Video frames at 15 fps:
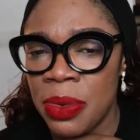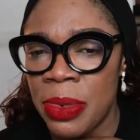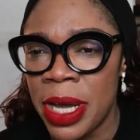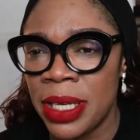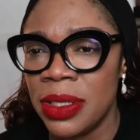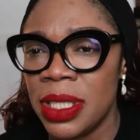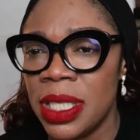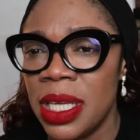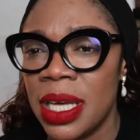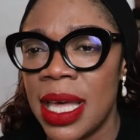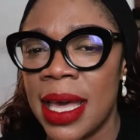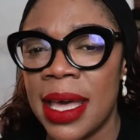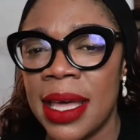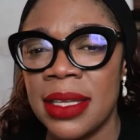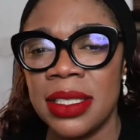But I don't think I
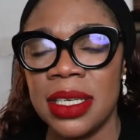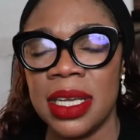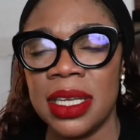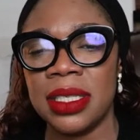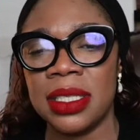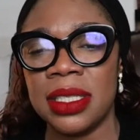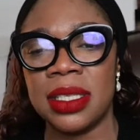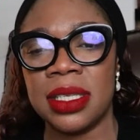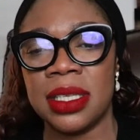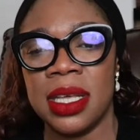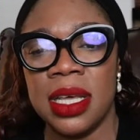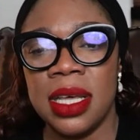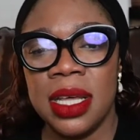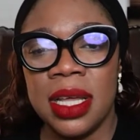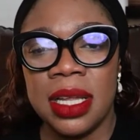can change it
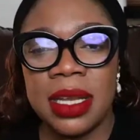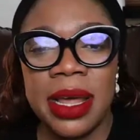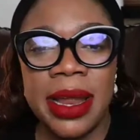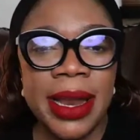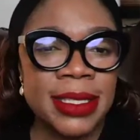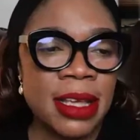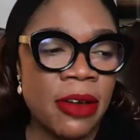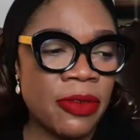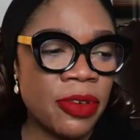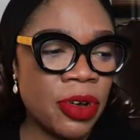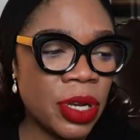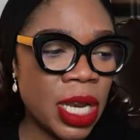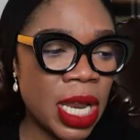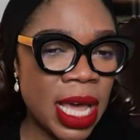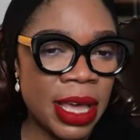now that I've
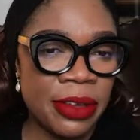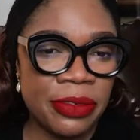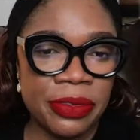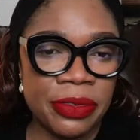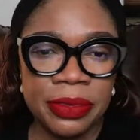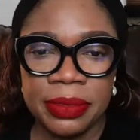gone live.